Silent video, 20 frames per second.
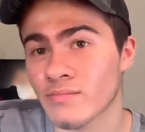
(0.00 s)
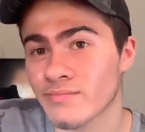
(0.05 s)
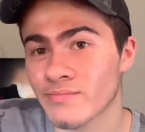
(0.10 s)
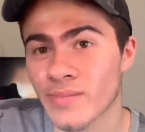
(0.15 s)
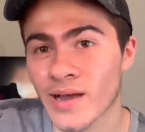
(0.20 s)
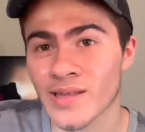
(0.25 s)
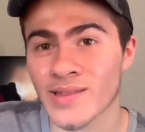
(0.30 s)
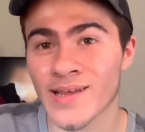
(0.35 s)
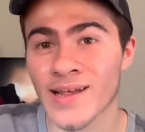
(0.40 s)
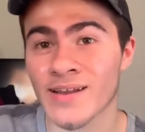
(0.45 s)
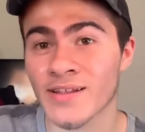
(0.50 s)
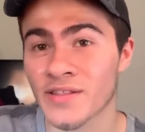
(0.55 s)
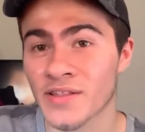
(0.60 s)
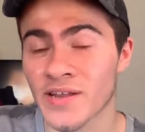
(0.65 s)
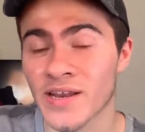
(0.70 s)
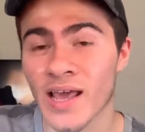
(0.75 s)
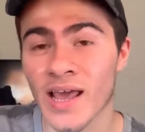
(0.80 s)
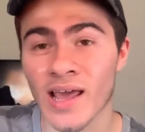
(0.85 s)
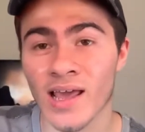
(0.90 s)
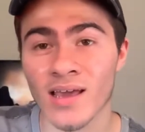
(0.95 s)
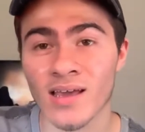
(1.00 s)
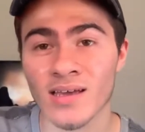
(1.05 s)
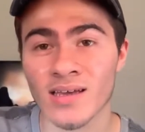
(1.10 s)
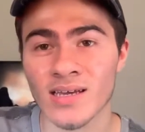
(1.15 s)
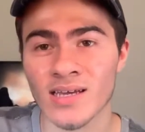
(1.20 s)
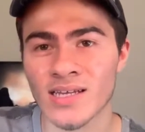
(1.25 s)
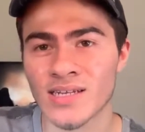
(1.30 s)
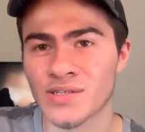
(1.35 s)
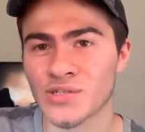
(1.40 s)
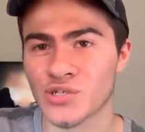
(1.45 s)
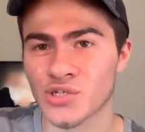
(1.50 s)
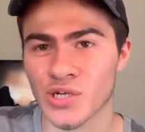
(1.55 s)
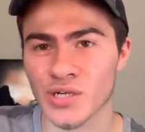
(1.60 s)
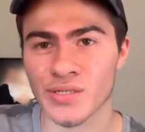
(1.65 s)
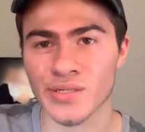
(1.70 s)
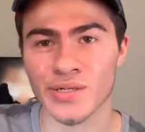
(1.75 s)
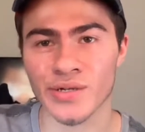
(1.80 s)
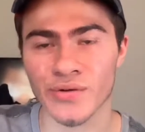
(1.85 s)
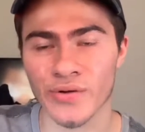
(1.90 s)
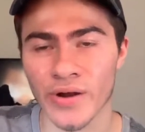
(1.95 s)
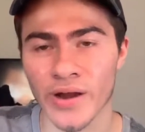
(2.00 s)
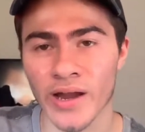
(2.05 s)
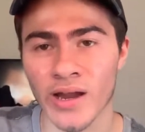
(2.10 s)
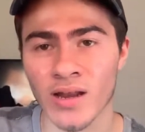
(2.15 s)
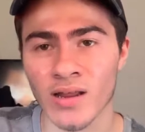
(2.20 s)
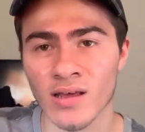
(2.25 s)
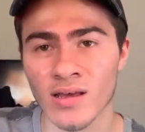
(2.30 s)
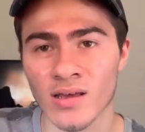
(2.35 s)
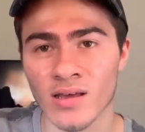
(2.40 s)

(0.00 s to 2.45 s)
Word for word: by the end of the day, it's just a grade.